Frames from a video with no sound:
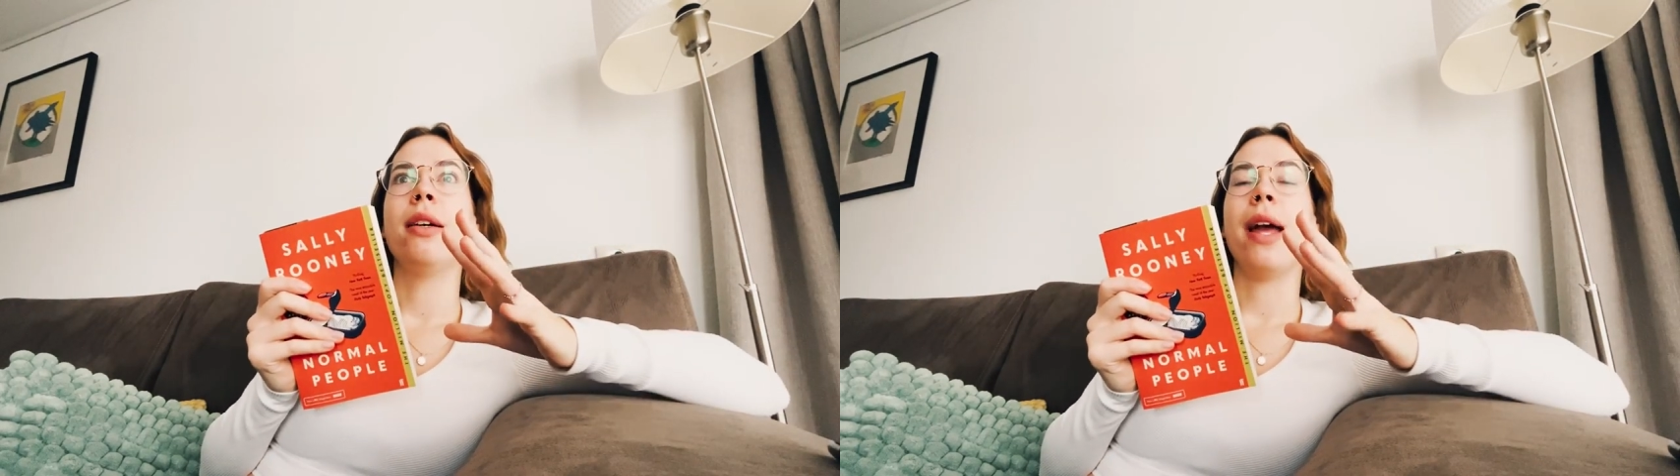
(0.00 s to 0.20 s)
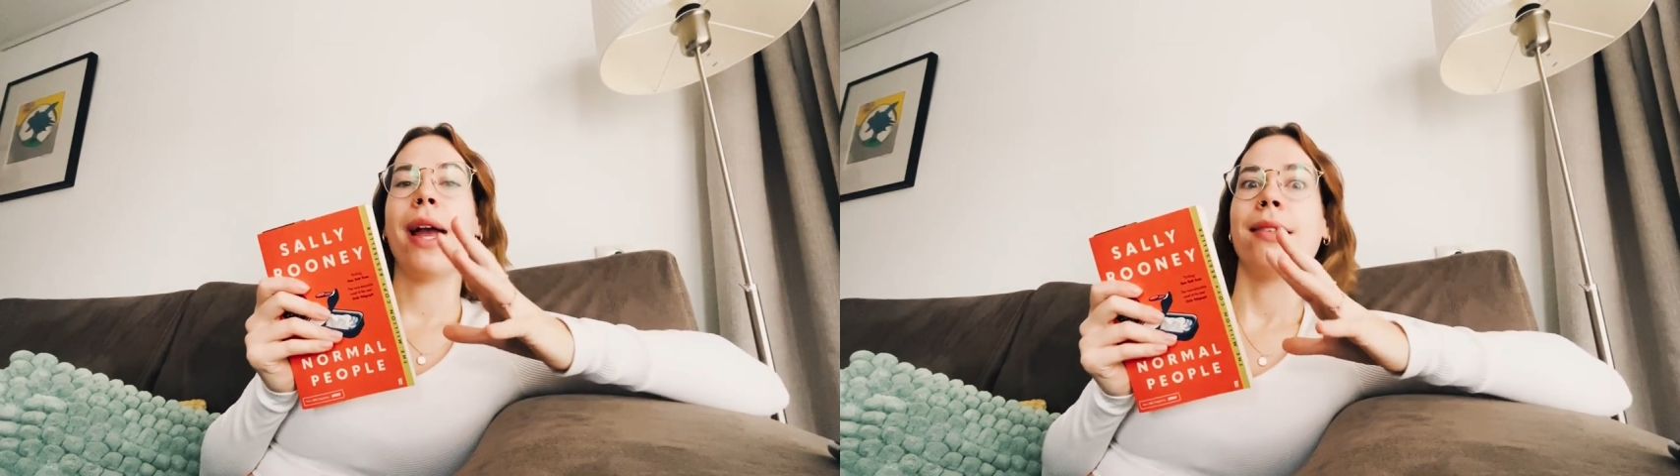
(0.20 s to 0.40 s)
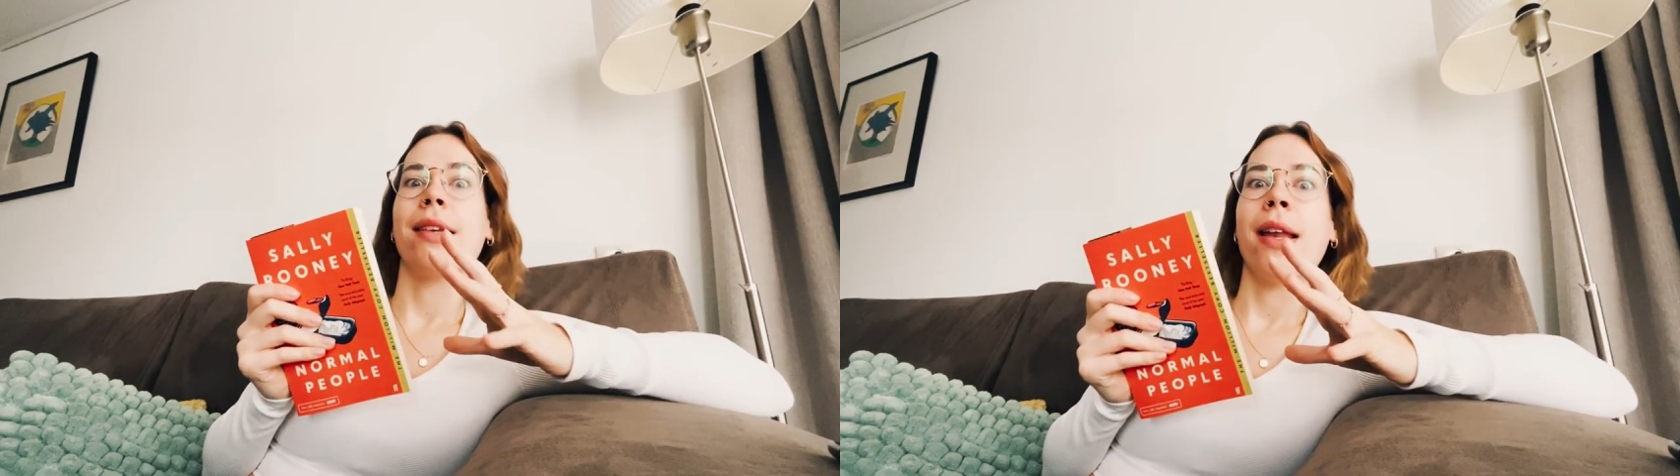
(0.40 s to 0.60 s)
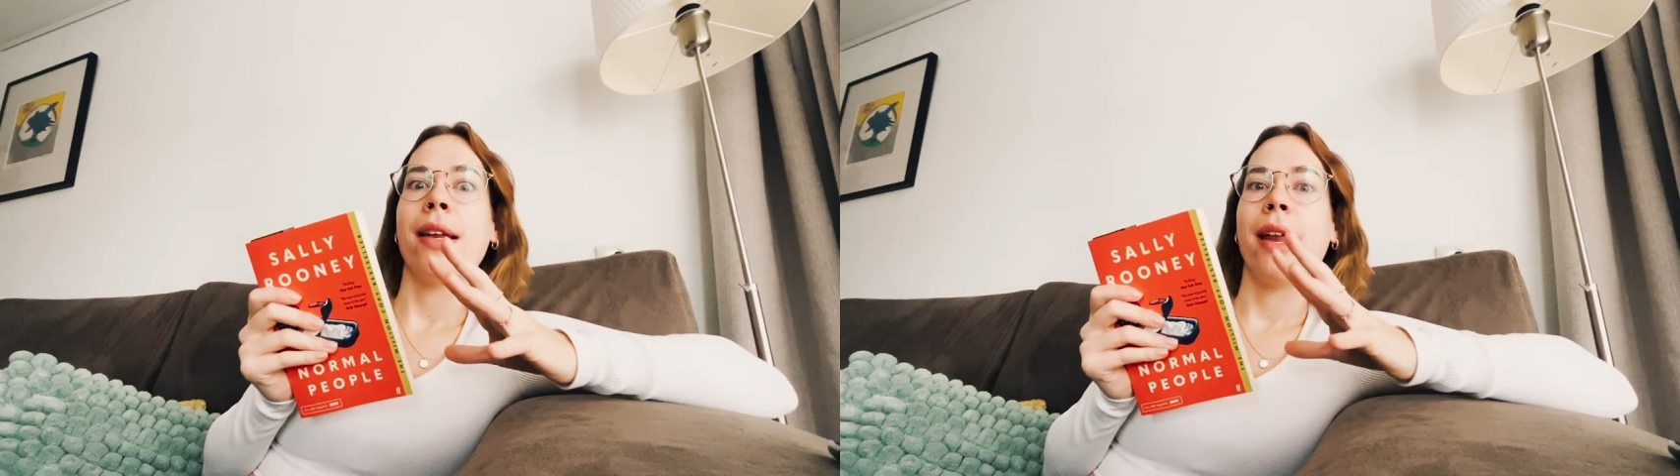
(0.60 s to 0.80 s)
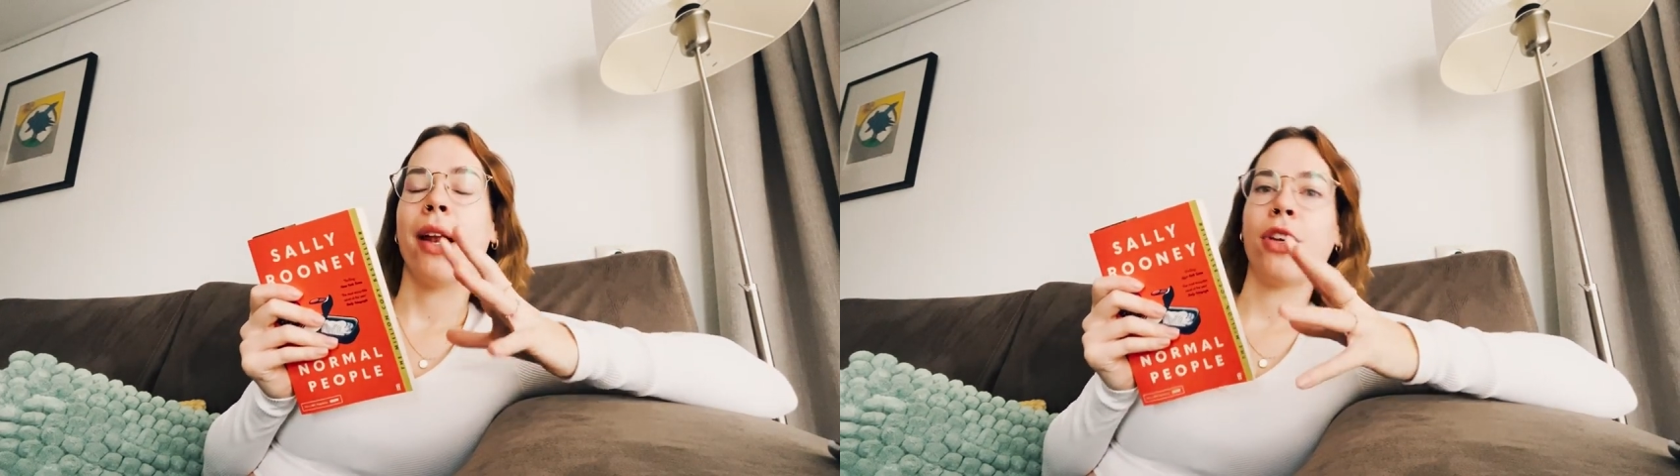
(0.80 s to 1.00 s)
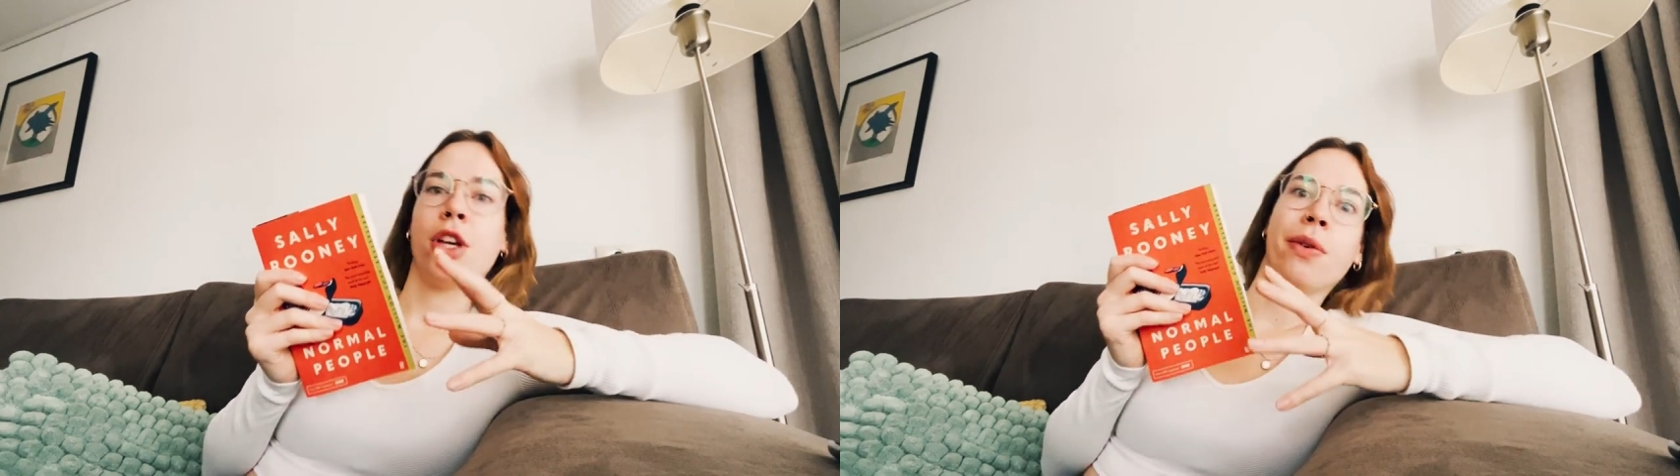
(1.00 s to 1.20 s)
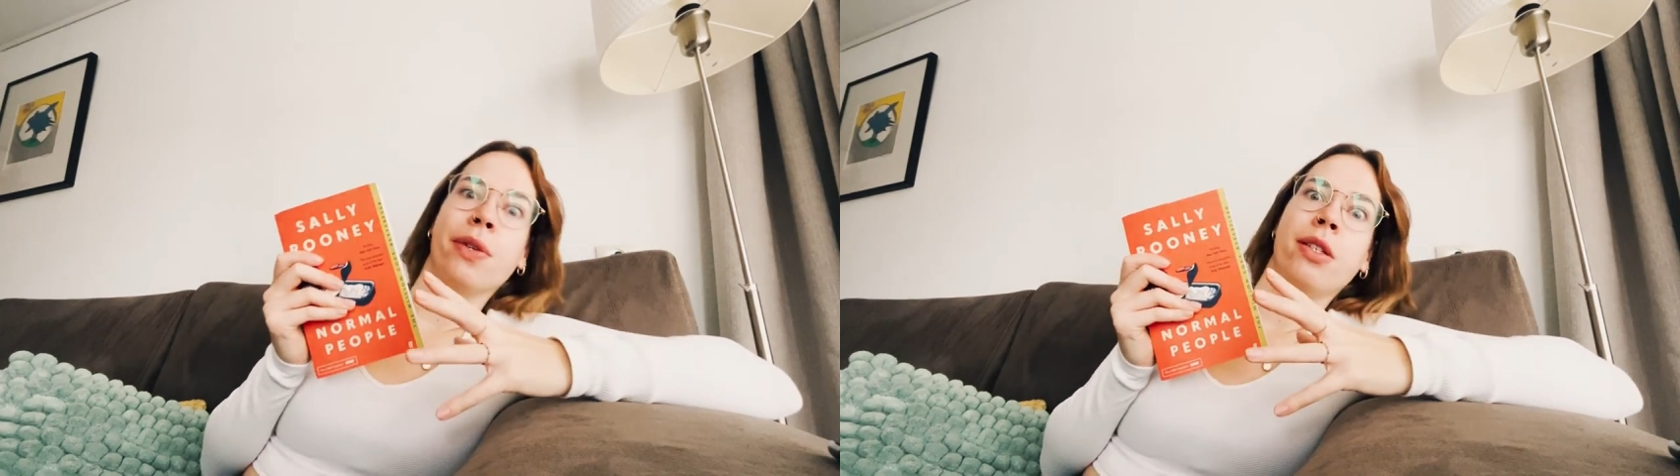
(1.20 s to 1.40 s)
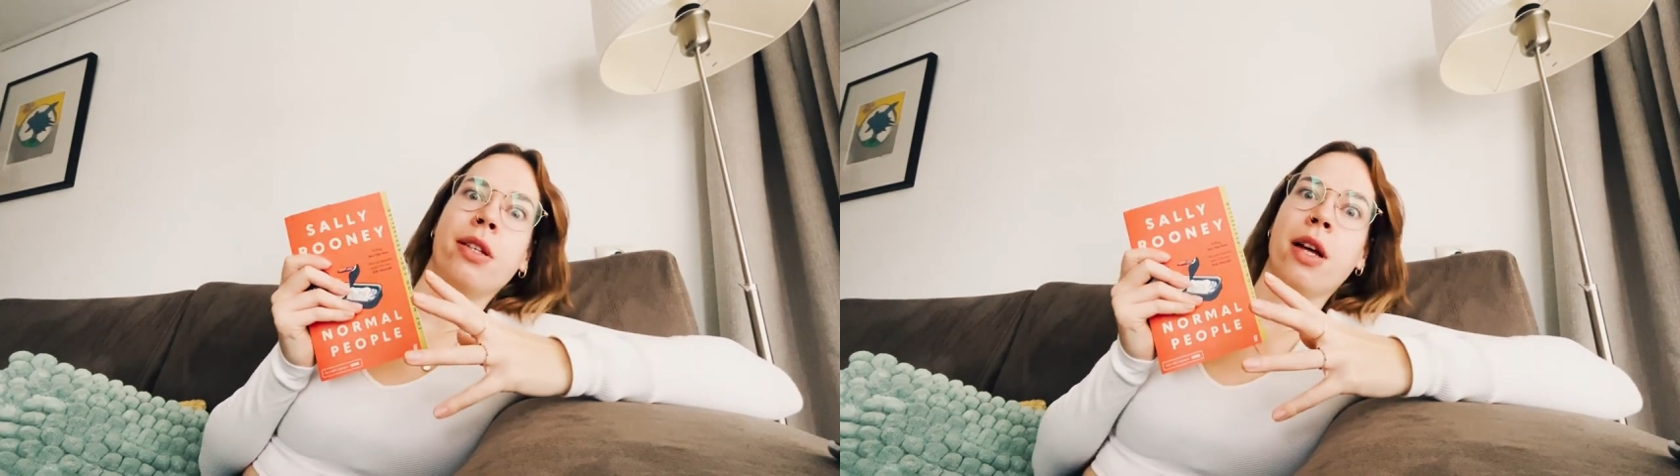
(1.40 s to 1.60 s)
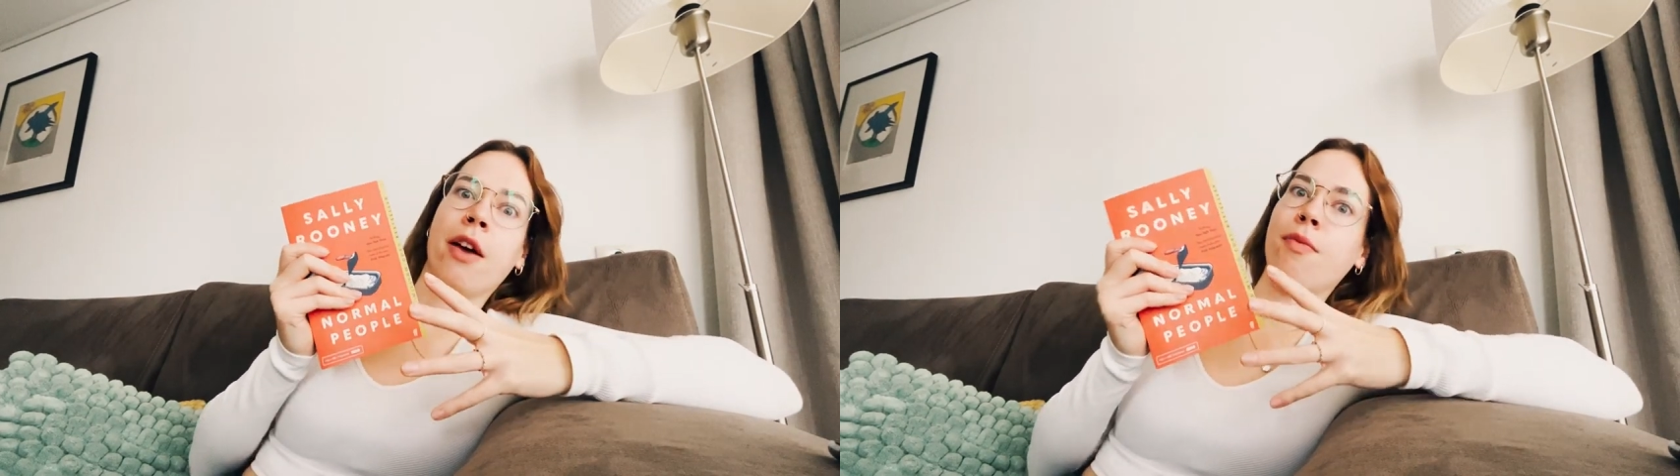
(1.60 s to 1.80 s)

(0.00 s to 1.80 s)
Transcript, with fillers: excited and curious to dive